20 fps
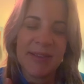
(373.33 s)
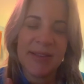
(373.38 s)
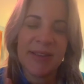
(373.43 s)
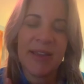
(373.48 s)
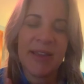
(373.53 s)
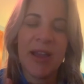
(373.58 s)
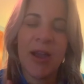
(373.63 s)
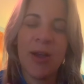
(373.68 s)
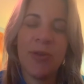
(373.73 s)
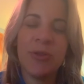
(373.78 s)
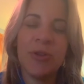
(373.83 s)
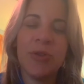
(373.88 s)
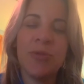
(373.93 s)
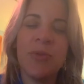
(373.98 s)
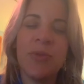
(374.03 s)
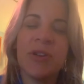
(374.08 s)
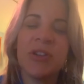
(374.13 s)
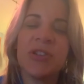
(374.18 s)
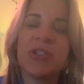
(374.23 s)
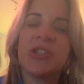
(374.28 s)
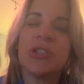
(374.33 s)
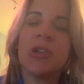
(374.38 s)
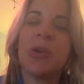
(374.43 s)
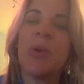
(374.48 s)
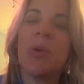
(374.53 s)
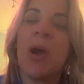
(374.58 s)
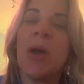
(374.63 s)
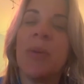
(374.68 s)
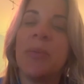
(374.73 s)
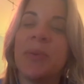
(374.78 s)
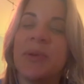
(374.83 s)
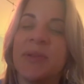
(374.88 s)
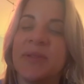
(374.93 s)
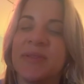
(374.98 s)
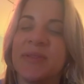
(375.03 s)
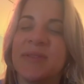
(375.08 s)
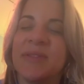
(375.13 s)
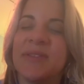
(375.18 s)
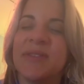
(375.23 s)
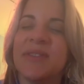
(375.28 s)
how you want to show up
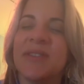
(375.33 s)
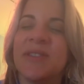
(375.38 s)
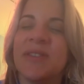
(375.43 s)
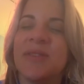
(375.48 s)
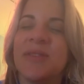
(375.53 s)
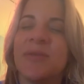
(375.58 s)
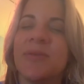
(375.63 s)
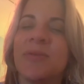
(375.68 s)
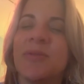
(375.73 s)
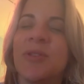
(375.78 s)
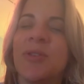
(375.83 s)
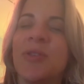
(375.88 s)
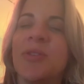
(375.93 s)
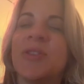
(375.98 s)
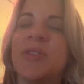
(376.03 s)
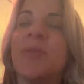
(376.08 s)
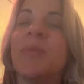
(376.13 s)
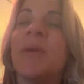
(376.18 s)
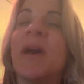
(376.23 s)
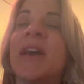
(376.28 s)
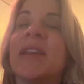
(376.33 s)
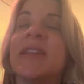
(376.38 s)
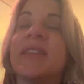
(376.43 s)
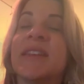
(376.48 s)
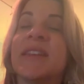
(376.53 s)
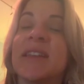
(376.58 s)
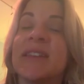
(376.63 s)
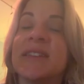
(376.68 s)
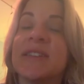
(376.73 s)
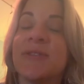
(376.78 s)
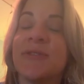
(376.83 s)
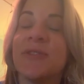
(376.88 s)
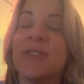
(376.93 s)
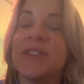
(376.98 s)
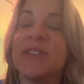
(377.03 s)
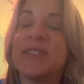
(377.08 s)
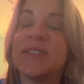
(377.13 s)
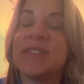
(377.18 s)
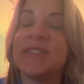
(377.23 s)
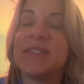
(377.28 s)
through the good, the bad, and the
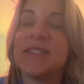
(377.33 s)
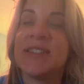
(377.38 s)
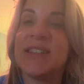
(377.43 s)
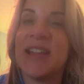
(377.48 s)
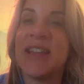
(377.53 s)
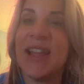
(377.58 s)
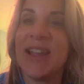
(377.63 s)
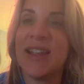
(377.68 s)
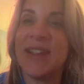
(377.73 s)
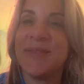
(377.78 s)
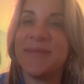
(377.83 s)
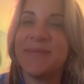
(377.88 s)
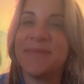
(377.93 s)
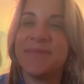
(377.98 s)
indifferent today?